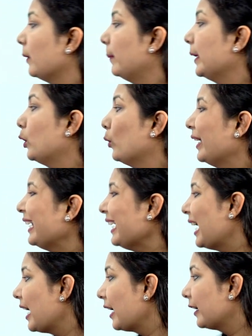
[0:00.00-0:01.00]
we will be
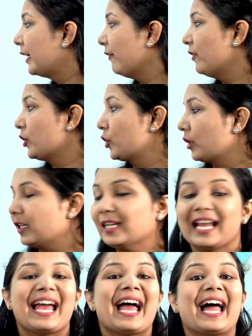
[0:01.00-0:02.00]
doing division,
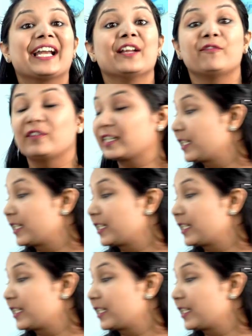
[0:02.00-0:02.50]
and if